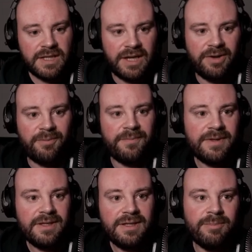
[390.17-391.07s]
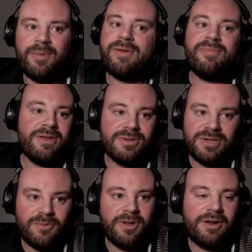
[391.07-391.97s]
But maybe you
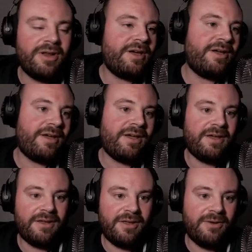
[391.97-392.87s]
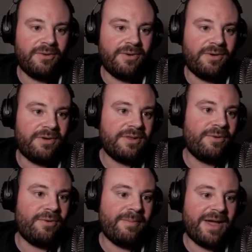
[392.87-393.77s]
don't want your
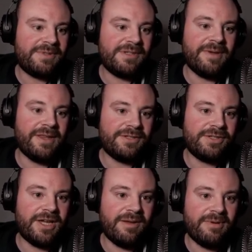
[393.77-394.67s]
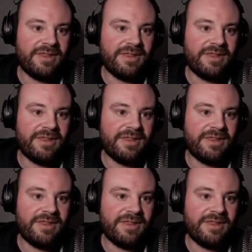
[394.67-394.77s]
map to be this shape.